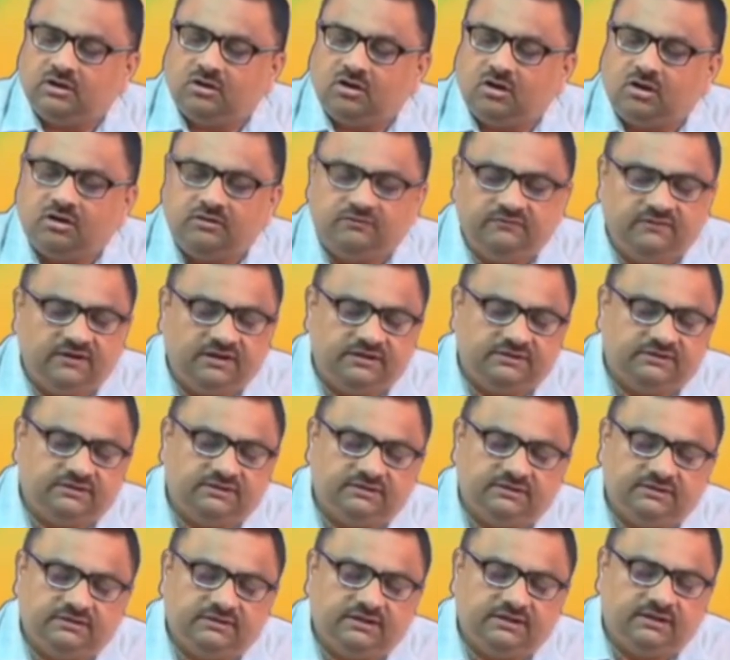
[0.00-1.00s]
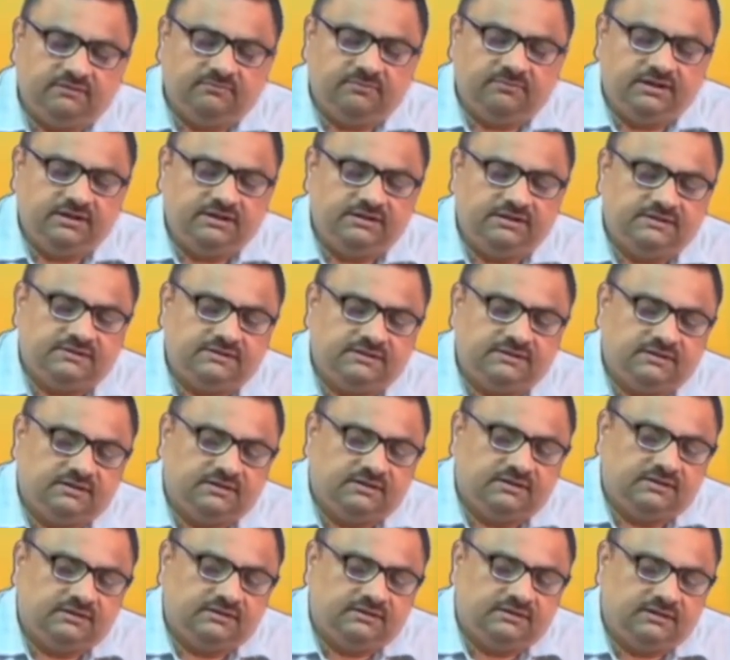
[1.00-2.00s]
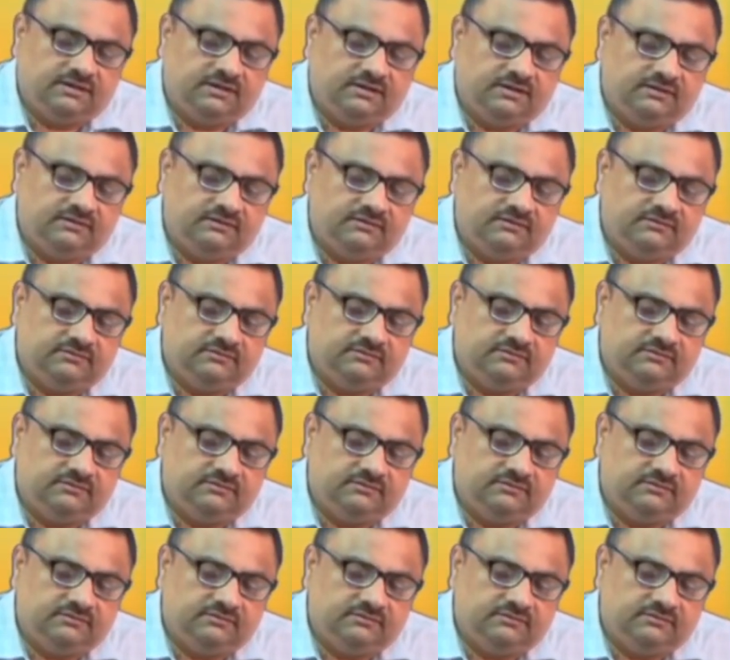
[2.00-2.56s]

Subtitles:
convection, that means there